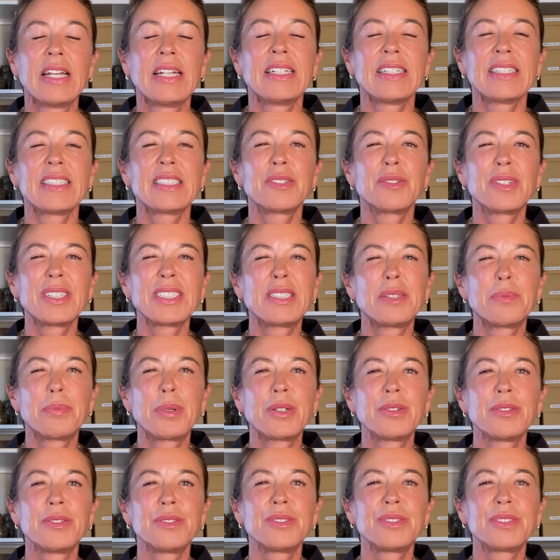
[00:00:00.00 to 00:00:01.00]
So I
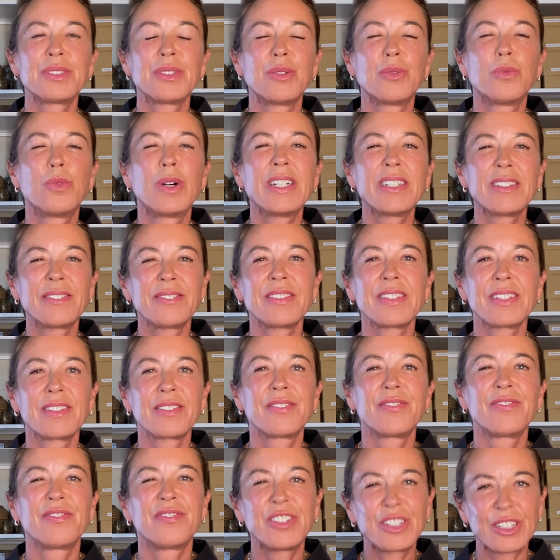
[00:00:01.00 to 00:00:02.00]
suppose one of the
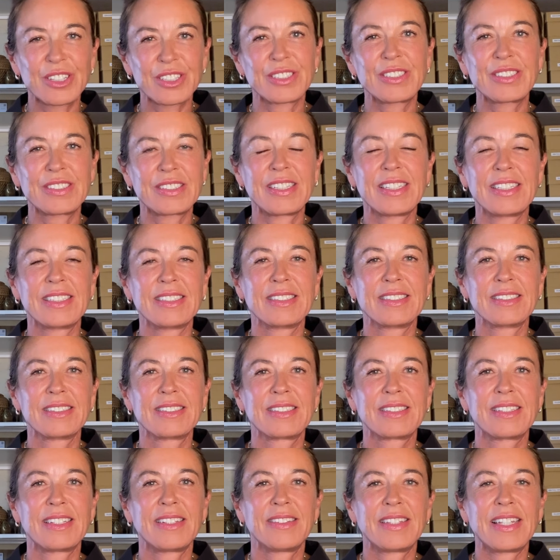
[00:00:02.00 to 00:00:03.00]
first
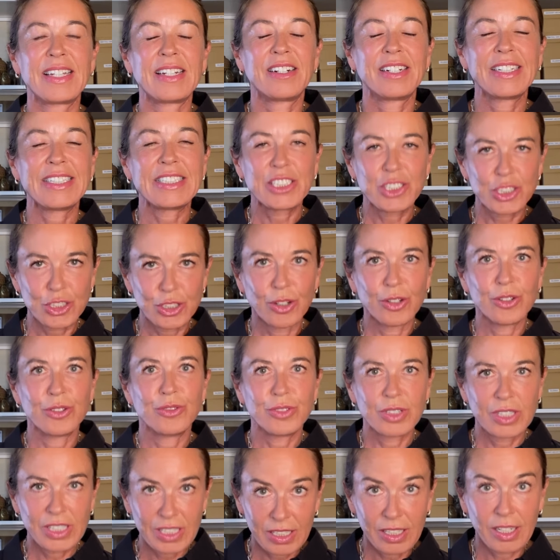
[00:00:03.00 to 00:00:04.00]
things that I don't
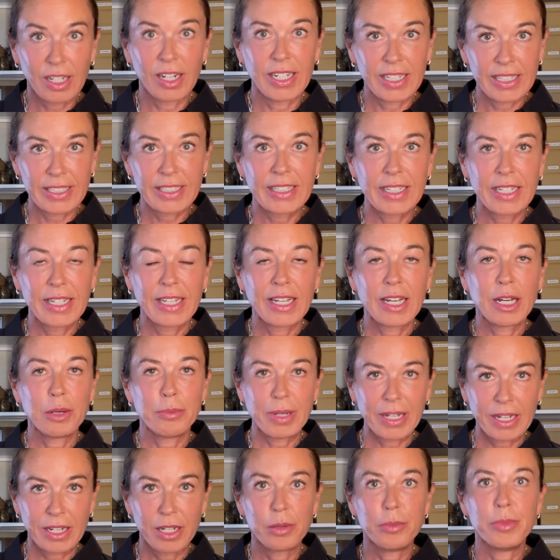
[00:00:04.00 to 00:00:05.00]
like
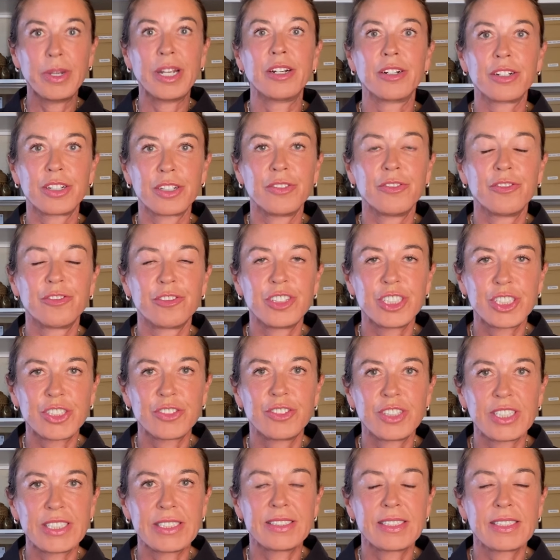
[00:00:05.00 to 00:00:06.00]
about American fridge
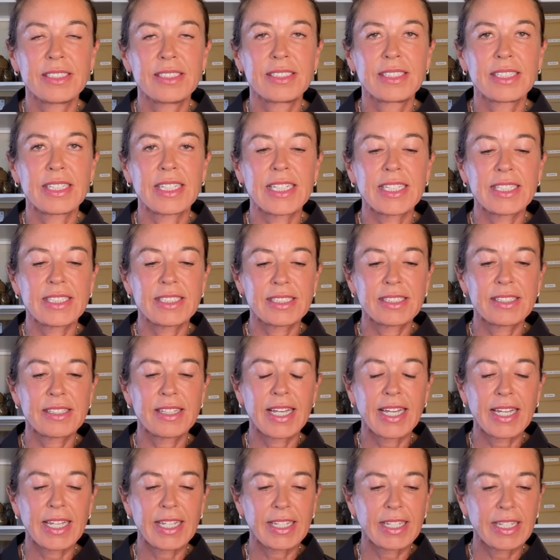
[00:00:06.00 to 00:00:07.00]
freezers is
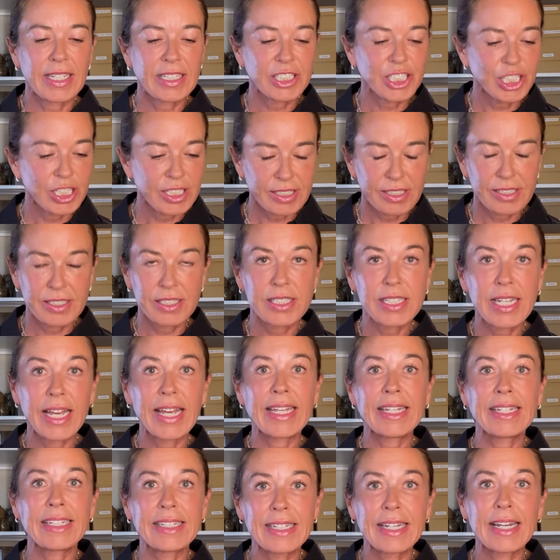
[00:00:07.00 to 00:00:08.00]
they just
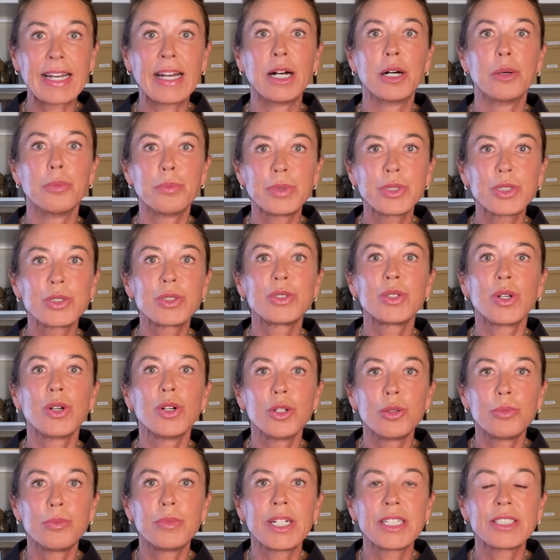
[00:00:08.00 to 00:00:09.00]
take up so
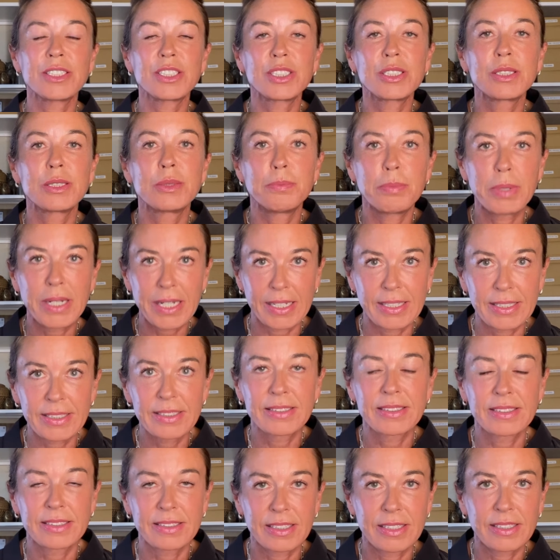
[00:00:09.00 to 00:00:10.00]
much
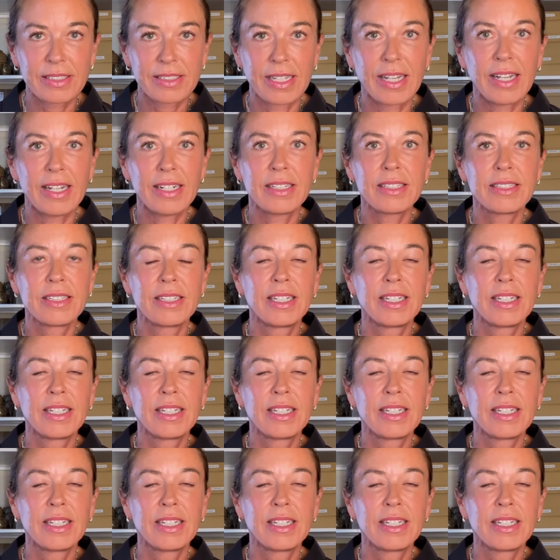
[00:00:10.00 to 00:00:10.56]
space. Yeah.